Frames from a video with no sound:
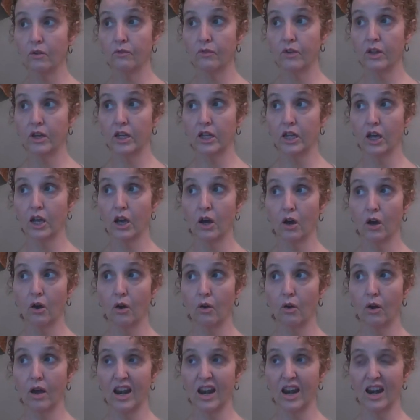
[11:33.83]

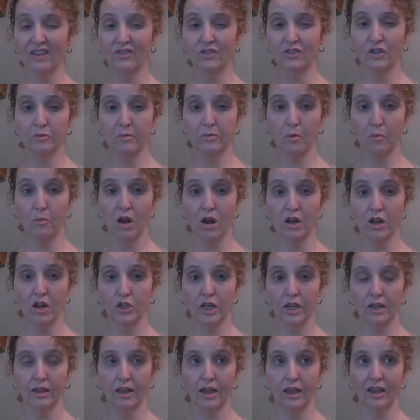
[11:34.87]
video, and I've just been
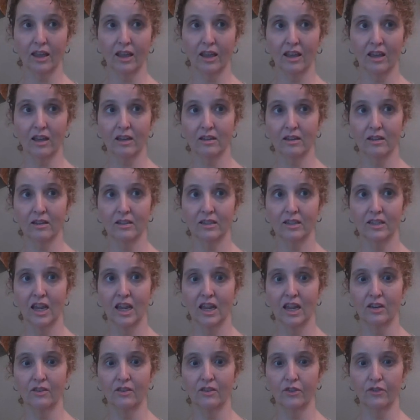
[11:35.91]
watching like
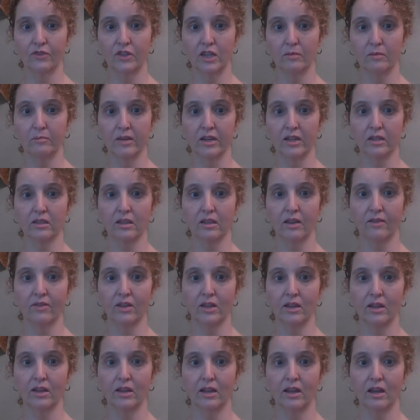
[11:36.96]
10-15 minutes of
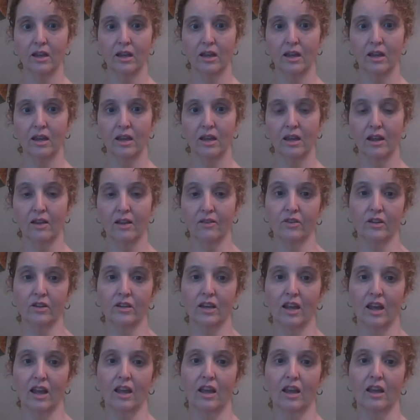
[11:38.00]
it every
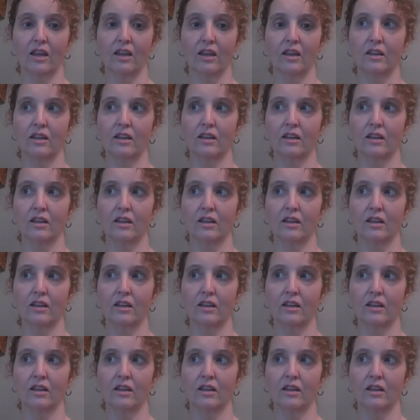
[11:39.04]
day.